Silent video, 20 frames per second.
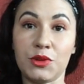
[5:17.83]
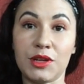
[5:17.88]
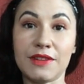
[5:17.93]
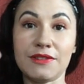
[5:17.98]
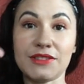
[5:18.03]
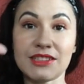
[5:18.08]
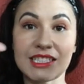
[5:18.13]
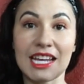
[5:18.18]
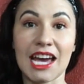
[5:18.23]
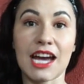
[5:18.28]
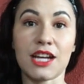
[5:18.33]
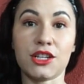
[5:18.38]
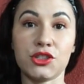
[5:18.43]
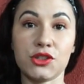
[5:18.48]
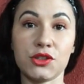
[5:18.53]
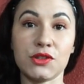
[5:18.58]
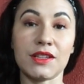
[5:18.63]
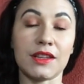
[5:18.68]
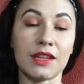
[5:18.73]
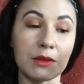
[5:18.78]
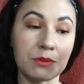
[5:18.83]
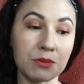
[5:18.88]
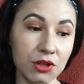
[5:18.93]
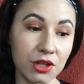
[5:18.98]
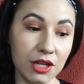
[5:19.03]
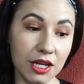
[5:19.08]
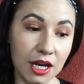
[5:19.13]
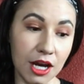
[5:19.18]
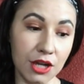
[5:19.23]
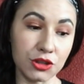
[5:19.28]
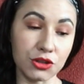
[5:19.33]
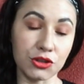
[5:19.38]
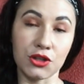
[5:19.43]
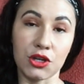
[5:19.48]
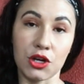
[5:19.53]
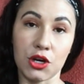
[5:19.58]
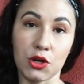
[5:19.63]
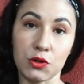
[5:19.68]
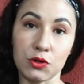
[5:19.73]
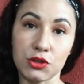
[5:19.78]
statues that they put under the
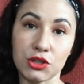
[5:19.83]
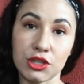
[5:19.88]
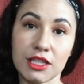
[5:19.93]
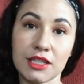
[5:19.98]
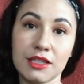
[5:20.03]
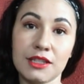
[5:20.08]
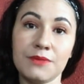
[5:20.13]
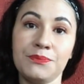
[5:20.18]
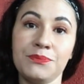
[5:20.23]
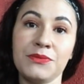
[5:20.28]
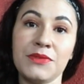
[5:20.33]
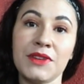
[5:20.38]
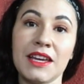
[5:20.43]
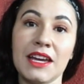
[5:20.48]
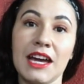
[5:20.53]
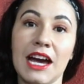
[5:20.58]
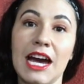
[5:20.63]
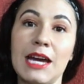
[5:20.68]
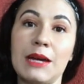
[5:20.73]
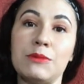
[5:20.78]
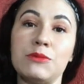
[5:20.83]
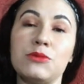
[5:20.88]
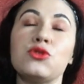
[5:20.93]
ocean. I am